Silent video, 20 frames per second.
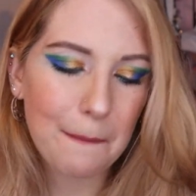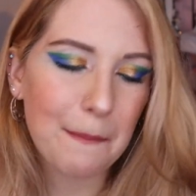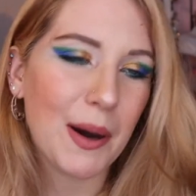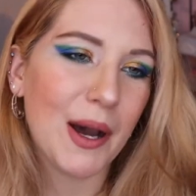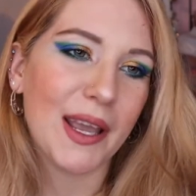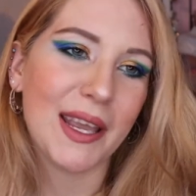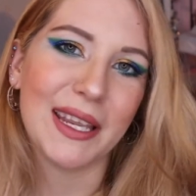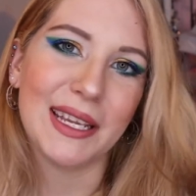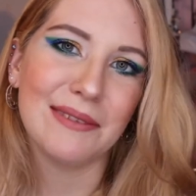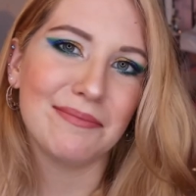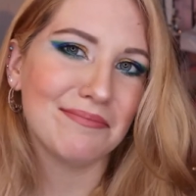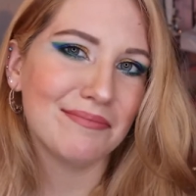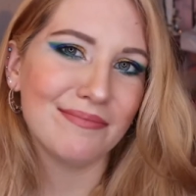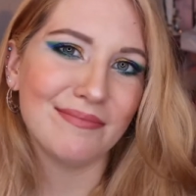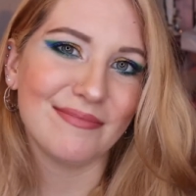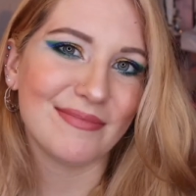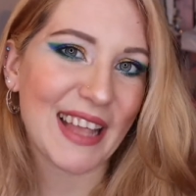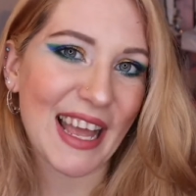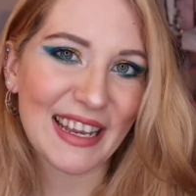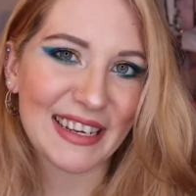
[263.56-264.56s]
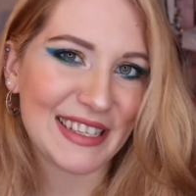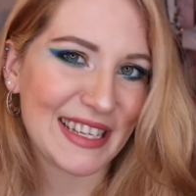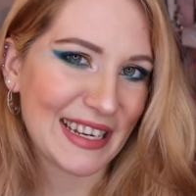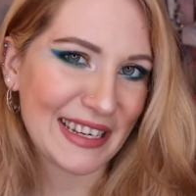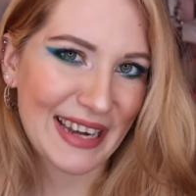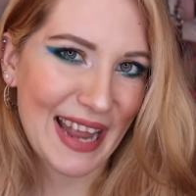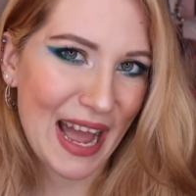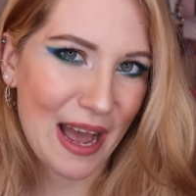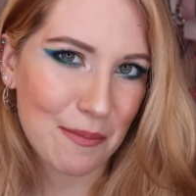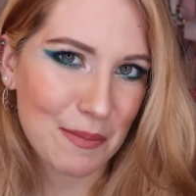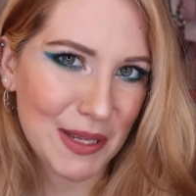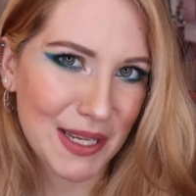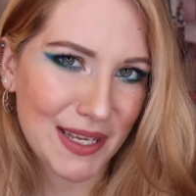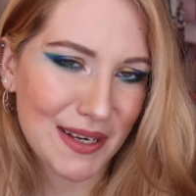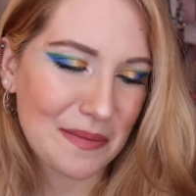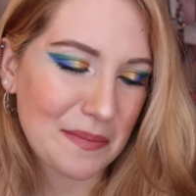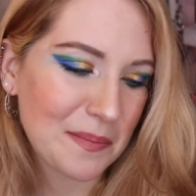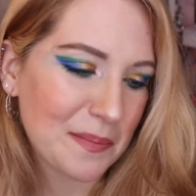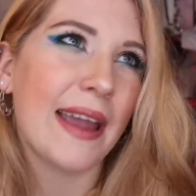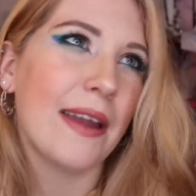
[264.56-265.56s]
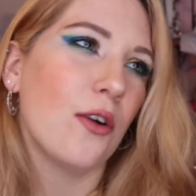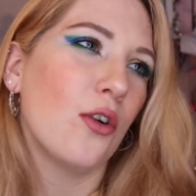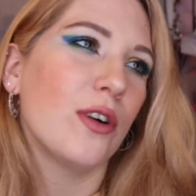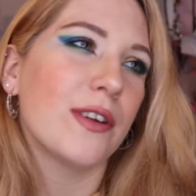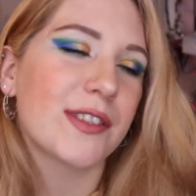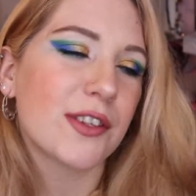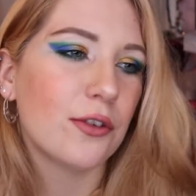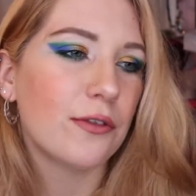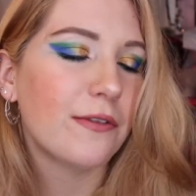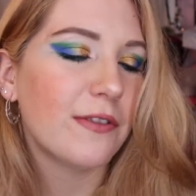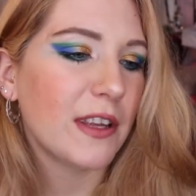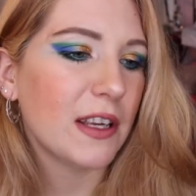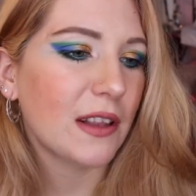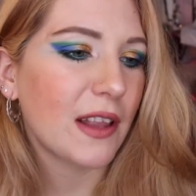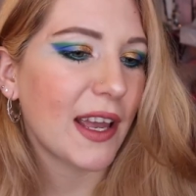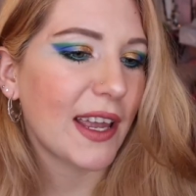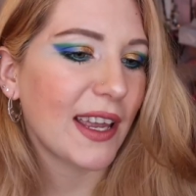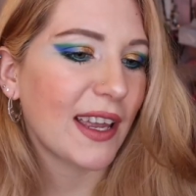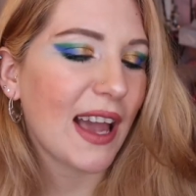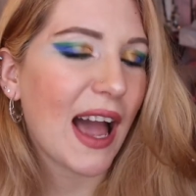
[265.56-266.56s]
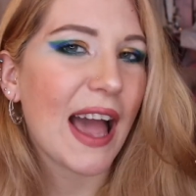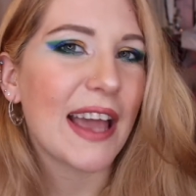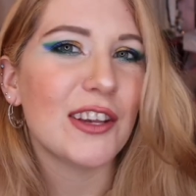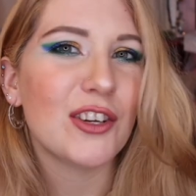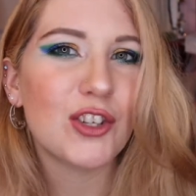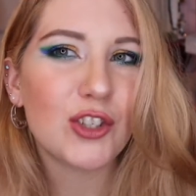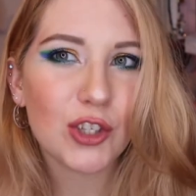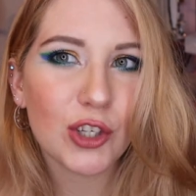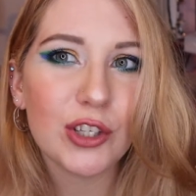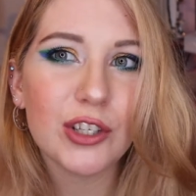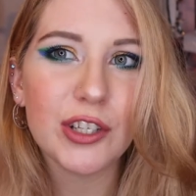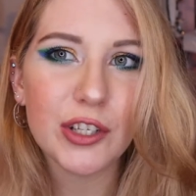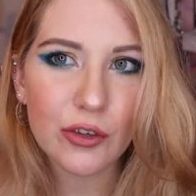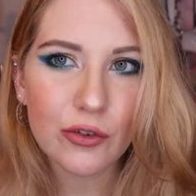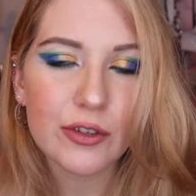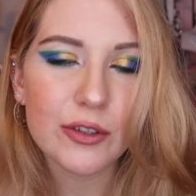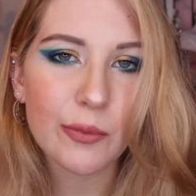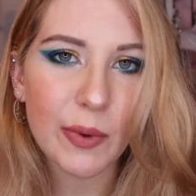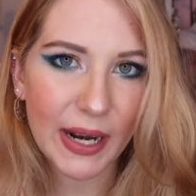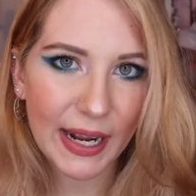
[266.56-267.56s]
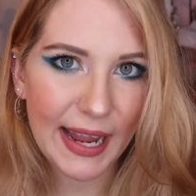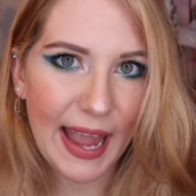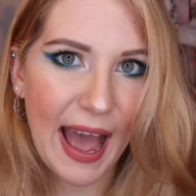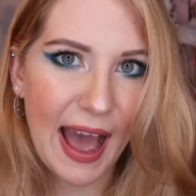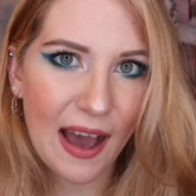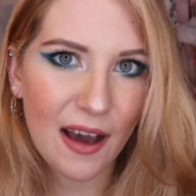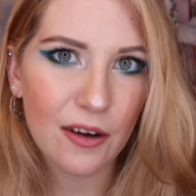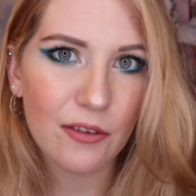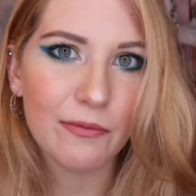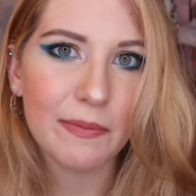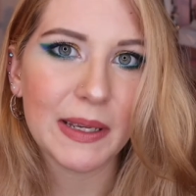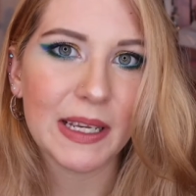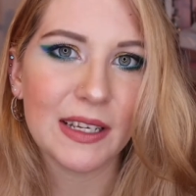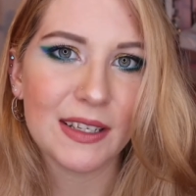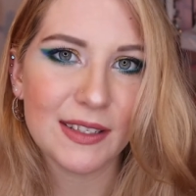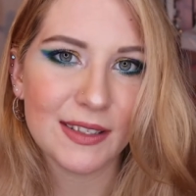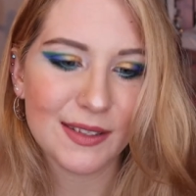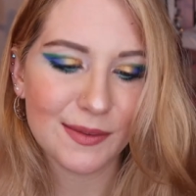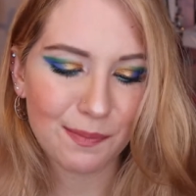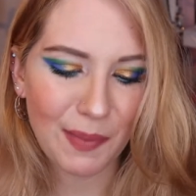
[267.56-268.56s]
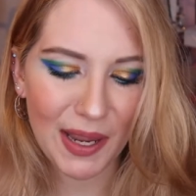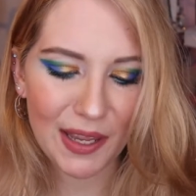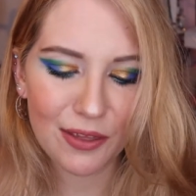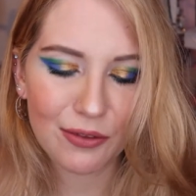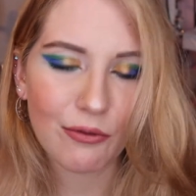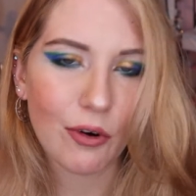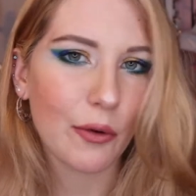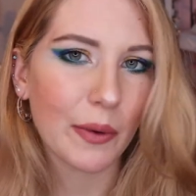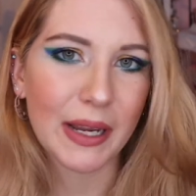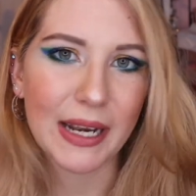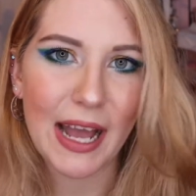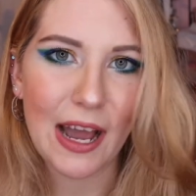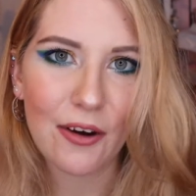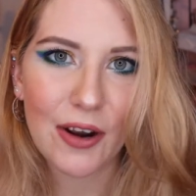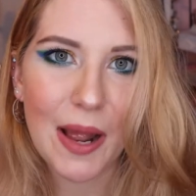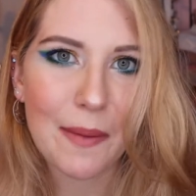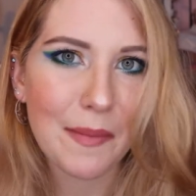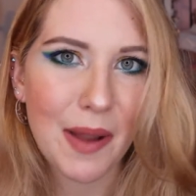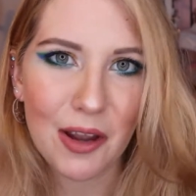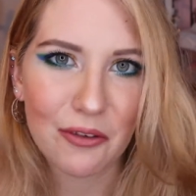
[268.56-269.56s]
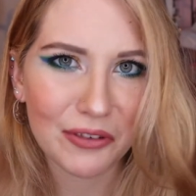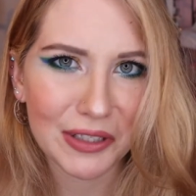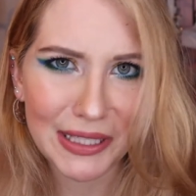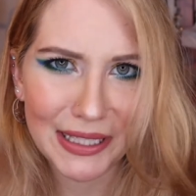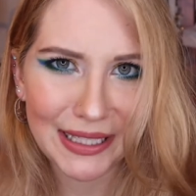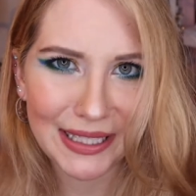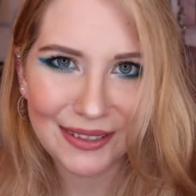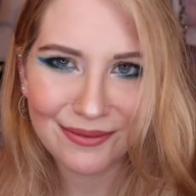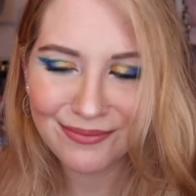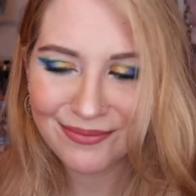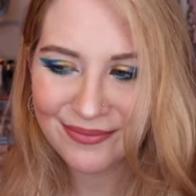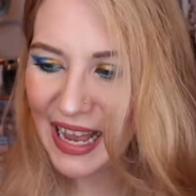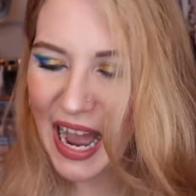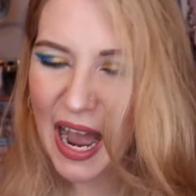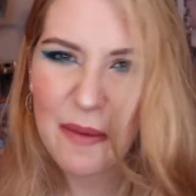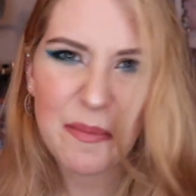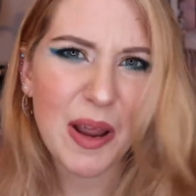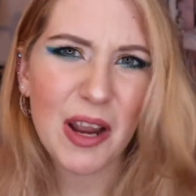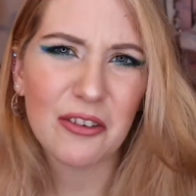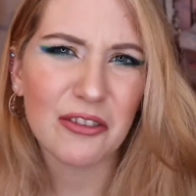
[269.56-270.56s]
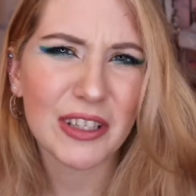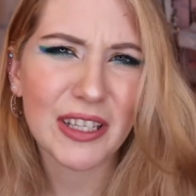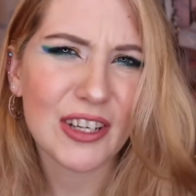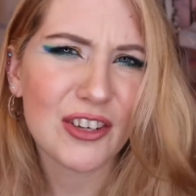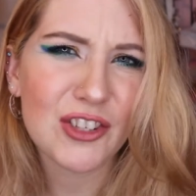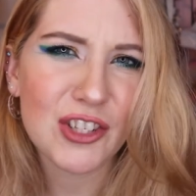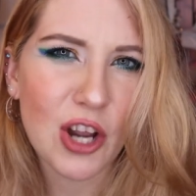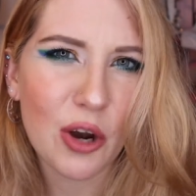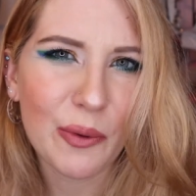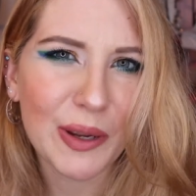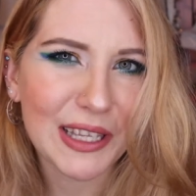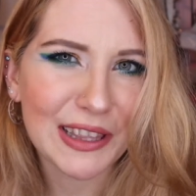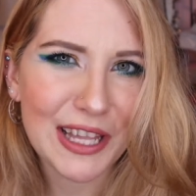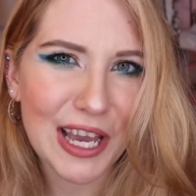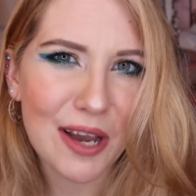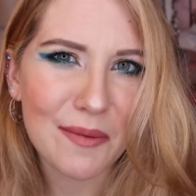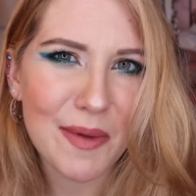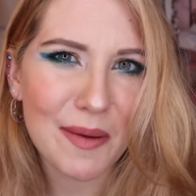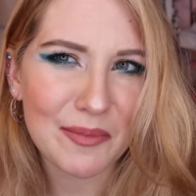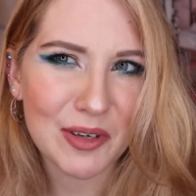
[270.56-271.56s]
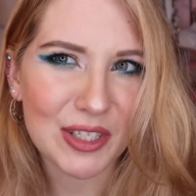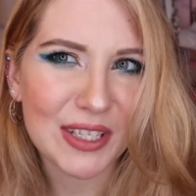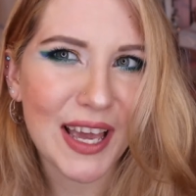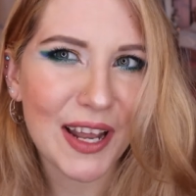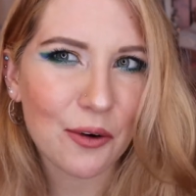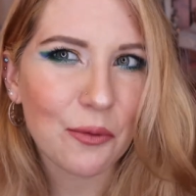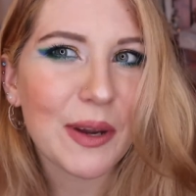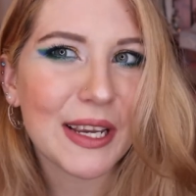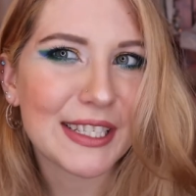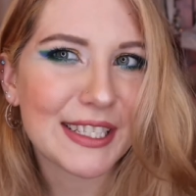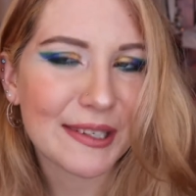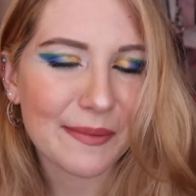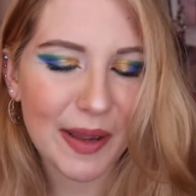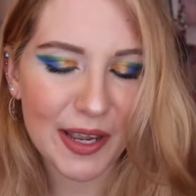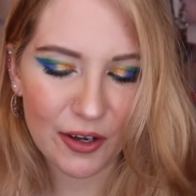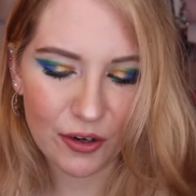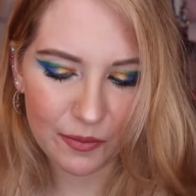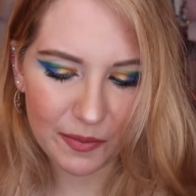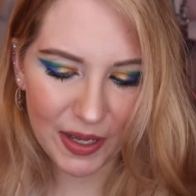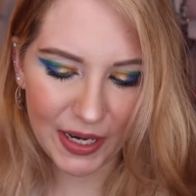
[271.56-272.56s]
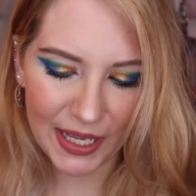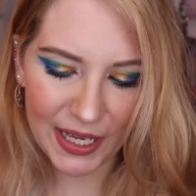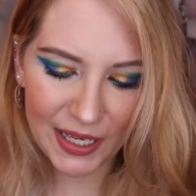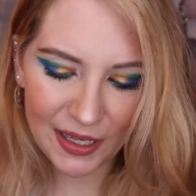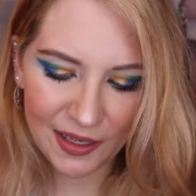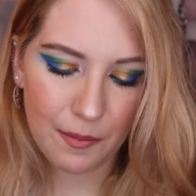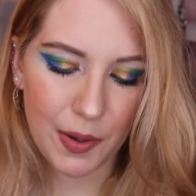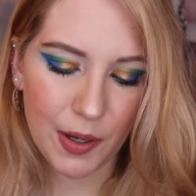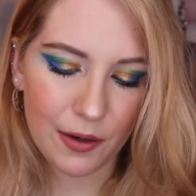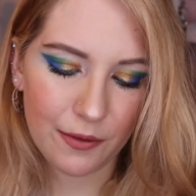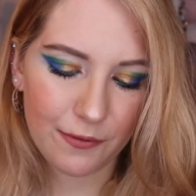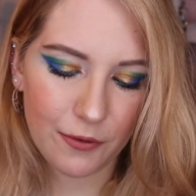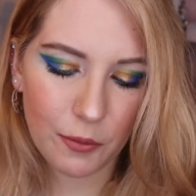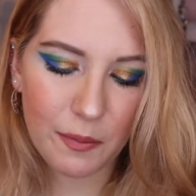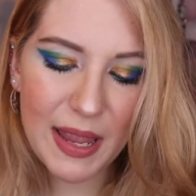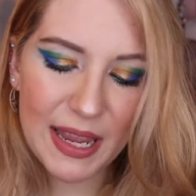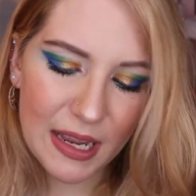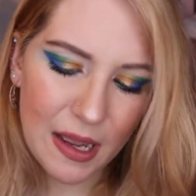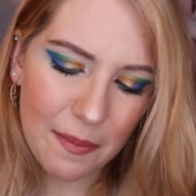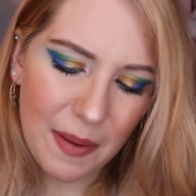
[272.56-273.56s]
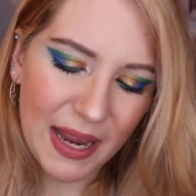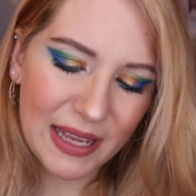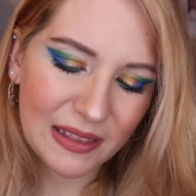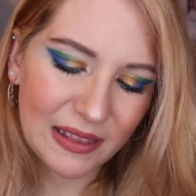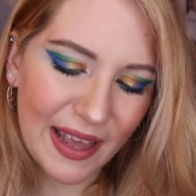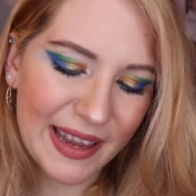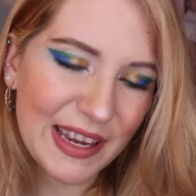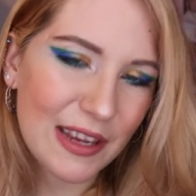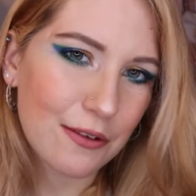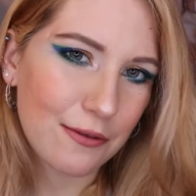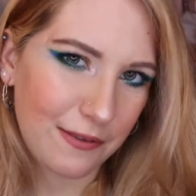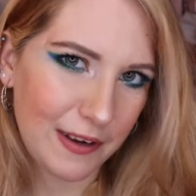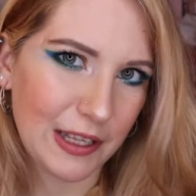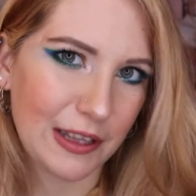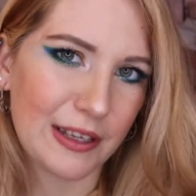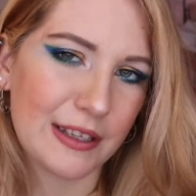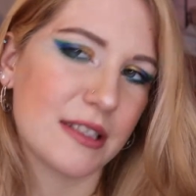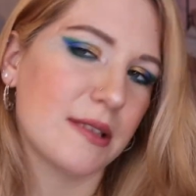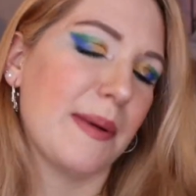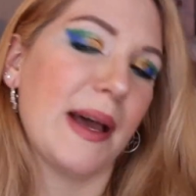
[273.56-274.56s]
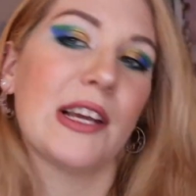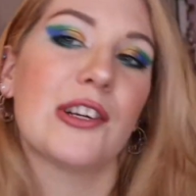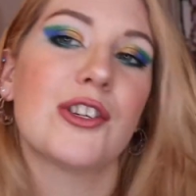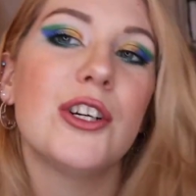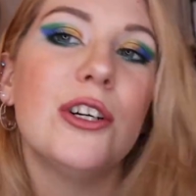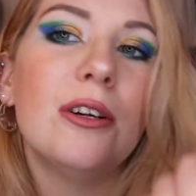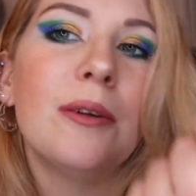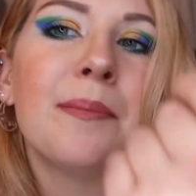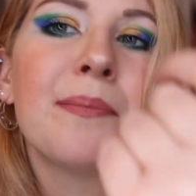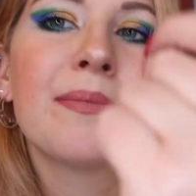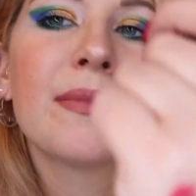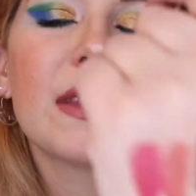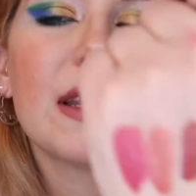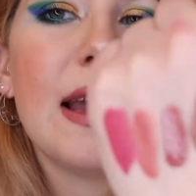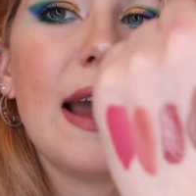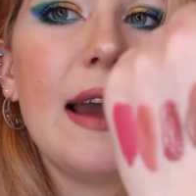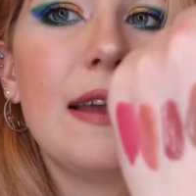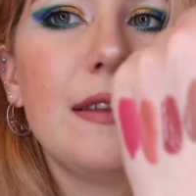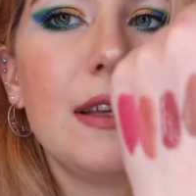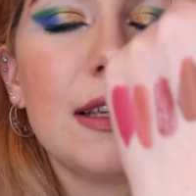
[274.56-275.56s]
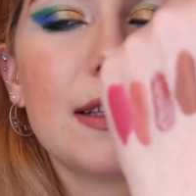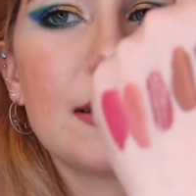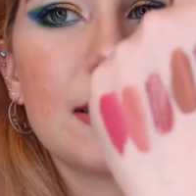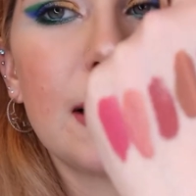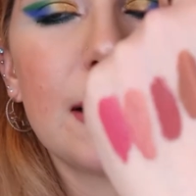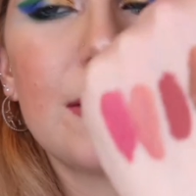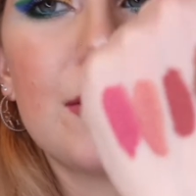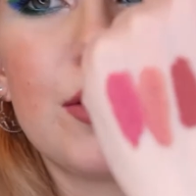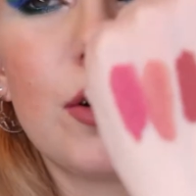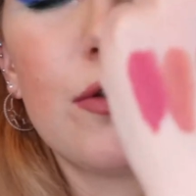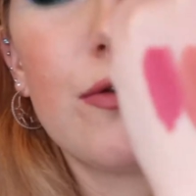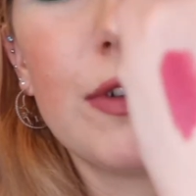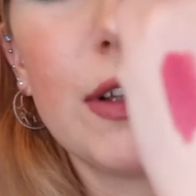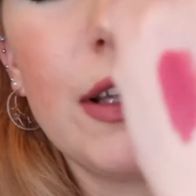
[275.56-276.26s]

but that didn't happen. I also feel like I should use what I have, because by throwing it out, I'm not really, I'm not really showing them. I'm just kind of wasting my own money. But for makeup, I like it feeling special, and these things don't